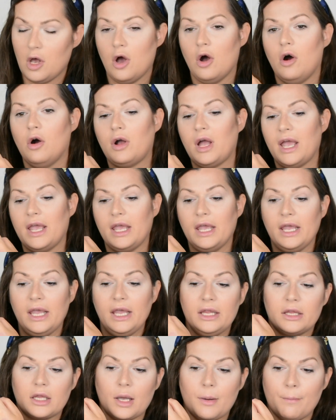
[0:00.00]
Okay,
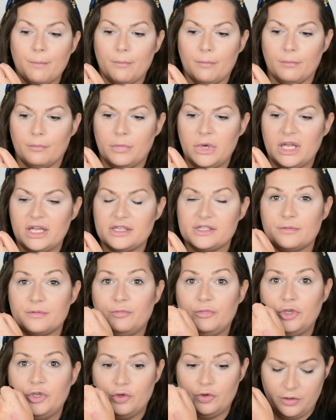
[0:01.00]
it blends
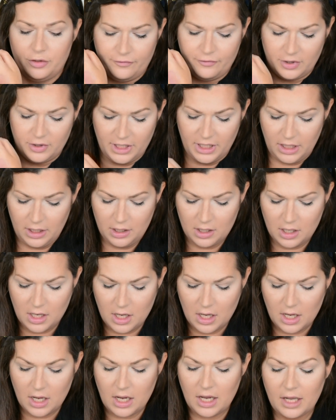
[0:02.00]
beautifully.
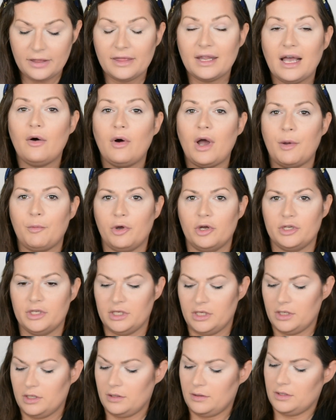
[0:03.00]
And now I'm
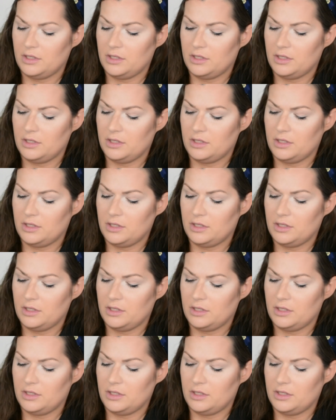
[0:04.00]
gonna